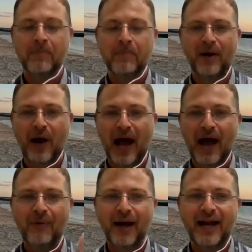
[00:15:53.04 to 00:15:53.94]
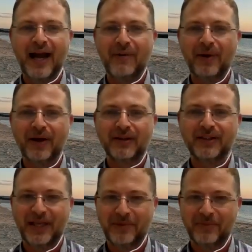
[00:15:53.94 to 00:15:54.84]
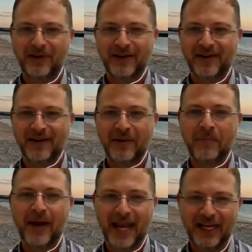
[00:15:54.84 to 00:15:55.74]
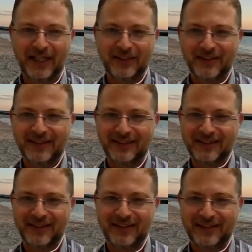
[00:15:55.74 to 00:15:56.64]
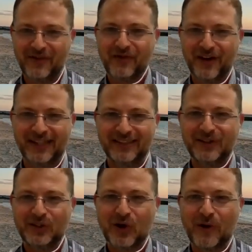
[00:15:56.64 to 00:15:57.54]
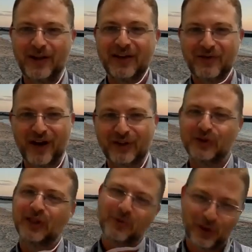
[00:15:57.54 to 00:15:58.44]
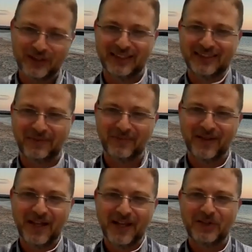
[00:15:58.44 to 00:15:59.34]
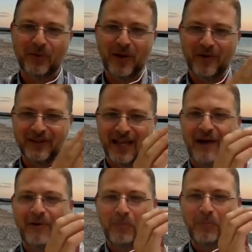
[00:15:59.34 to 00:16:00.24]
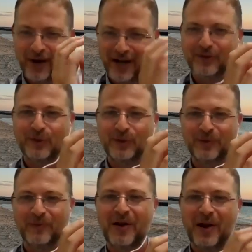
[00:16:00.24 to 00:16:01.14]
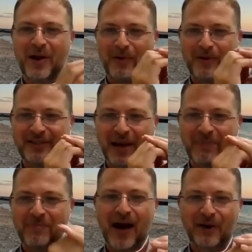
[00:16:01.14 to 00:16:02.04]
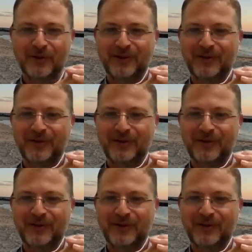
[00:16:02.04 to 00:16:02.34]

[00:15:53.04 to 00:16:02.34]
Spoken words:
But our team made this difference, discovering the effect on the immune system. So our breakthrough was about